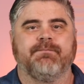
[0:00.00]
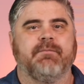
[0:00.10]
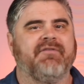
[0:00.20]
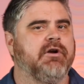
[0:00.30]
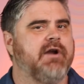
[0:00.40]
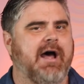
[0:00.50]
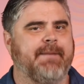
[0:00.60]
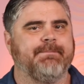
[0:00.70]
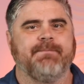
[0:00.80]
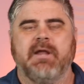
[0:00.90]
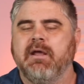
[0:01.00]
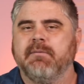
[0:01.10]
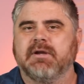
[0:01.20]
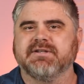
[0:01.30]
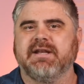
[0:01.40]
But fear not,
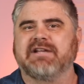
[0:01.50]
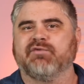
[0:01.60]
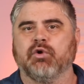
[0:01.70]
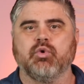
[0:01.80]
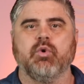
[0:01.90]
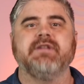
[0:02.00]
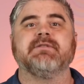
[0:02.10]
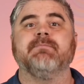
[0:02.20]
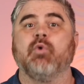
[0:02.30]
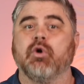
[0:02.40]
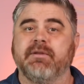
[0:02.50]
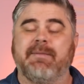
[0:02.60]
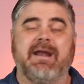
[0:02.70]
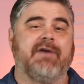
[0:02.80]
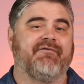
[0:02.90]
because the next four coins more than
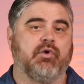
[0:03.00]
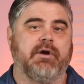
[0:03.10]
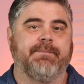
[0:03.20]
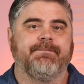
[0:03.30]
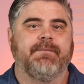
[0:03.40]
made up for it.